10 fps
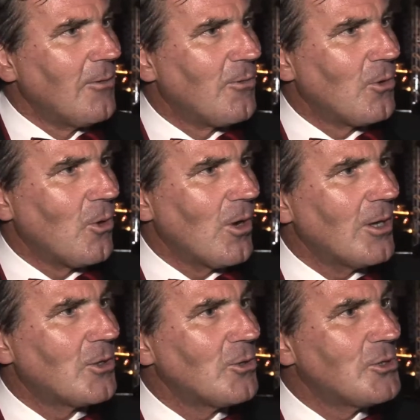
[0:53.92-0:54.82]

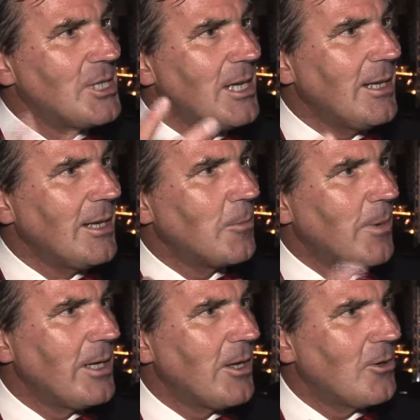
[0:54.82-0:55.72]
floor to ceiling
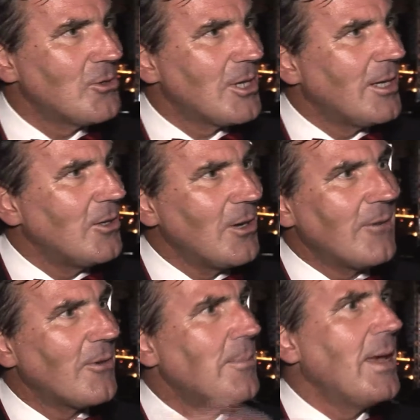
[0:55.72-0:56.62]
windows, and you
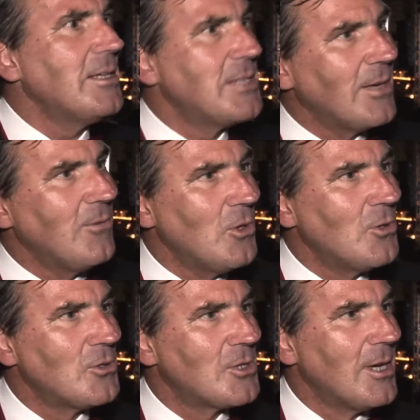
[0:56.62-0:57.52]
have amazing
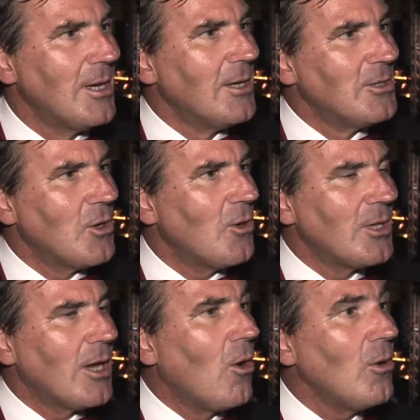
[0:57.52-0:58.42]
views. So
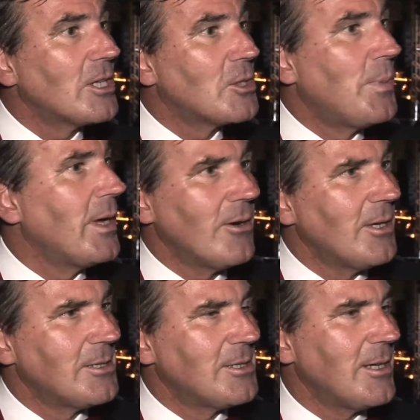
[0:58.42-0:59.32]
the whole
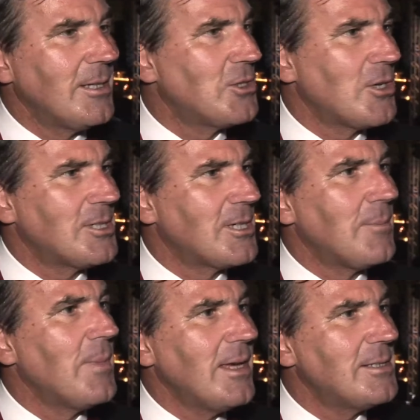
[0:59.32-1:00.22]
experience is just
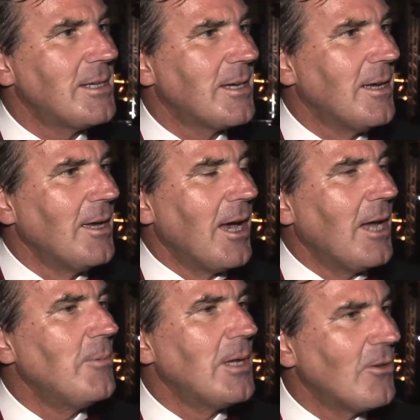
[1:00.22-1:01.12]
amazing.
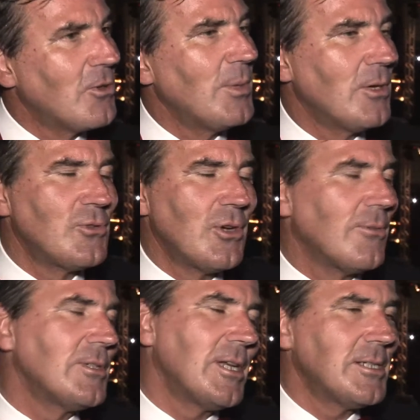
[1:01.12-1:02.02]
And we love to be
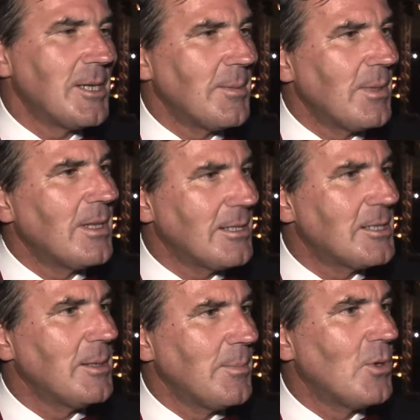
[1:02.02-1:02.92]
service. That's the, that's
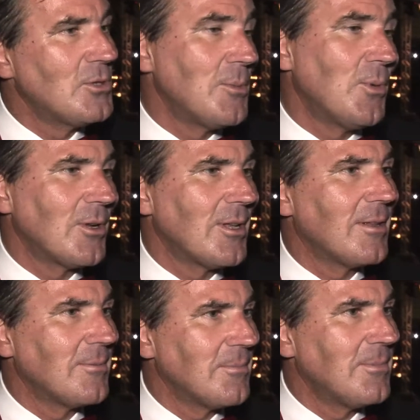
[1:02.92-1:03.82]
the most important
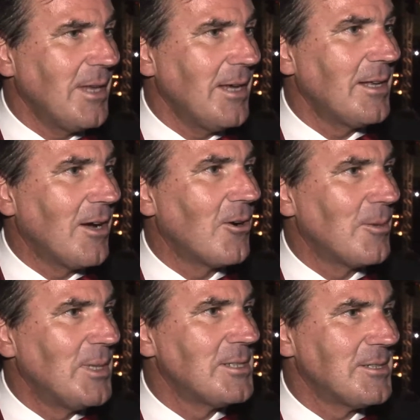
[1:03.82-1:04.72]
thing in our
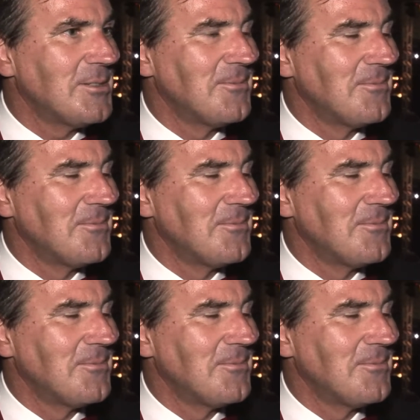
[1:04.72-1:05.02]
business.